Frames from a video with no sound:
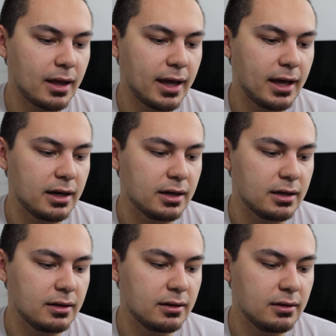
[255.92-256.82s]

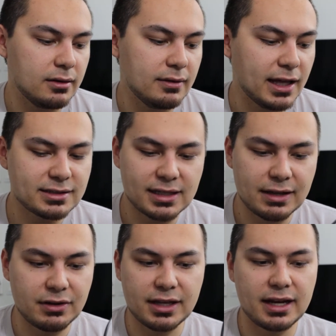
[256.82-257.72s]
And that's not
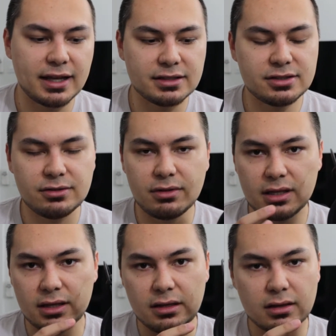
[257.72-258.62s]
even getting into
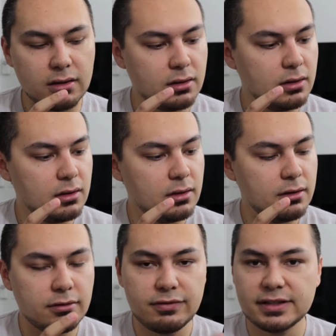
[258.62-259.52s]
the
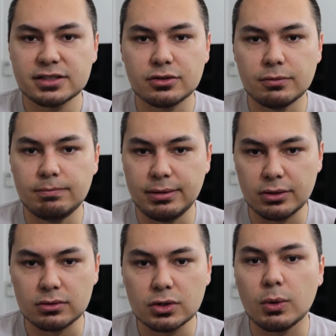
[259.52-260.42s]
physical
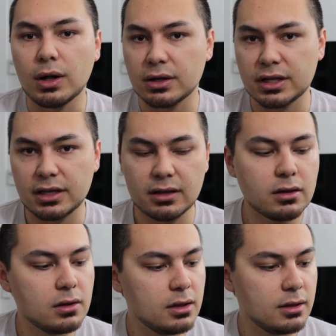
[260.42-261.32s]
build quality
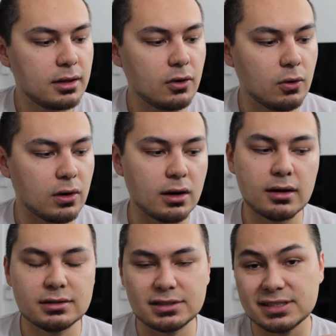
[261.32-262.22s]

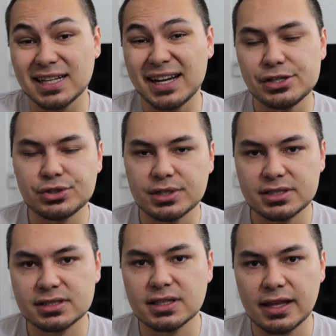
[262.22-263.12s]
or design
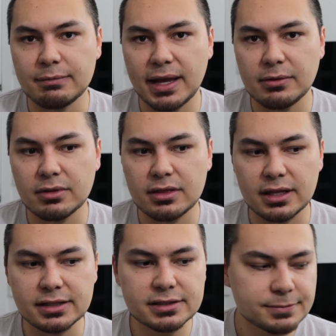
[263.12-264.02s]
choices that they made with
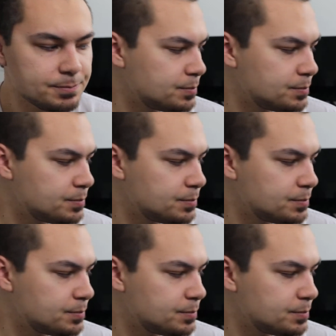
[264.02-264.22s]
these.